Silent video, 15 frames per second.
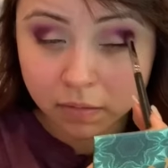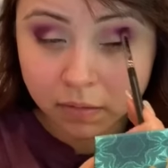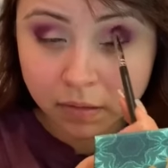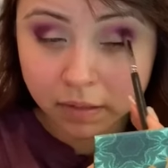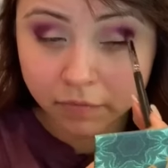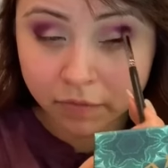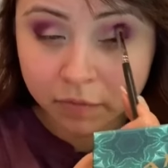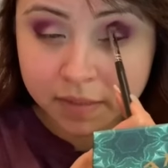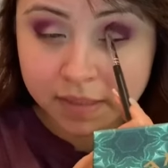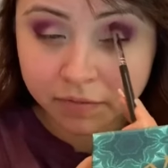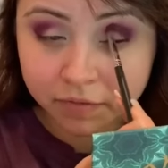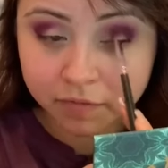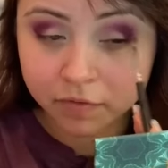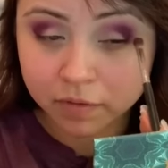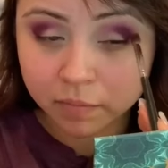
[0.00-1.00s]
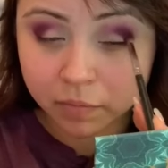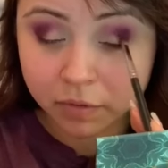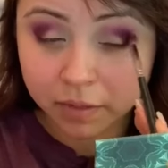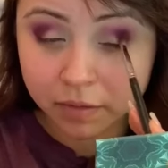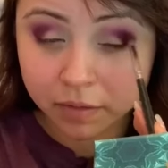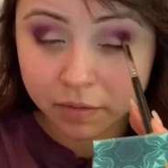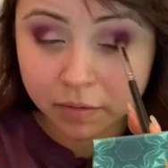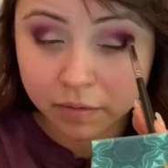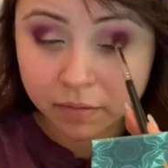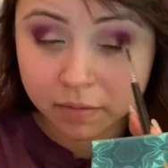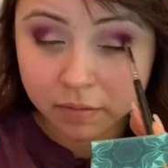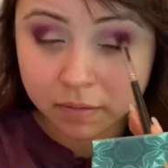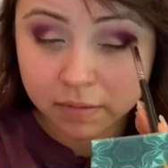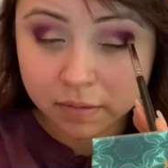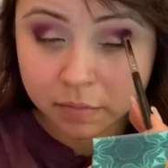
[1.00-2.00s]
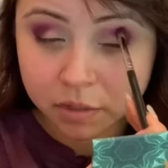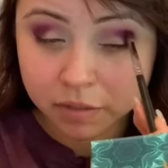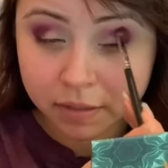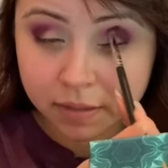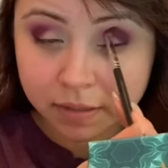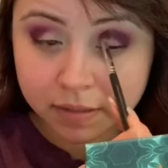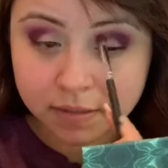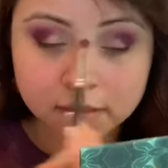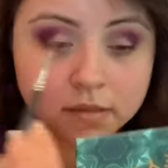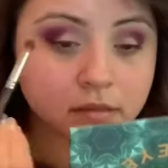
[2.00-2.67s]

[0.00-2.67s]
and if it was different for a boy and a girl, because I'm sure it is.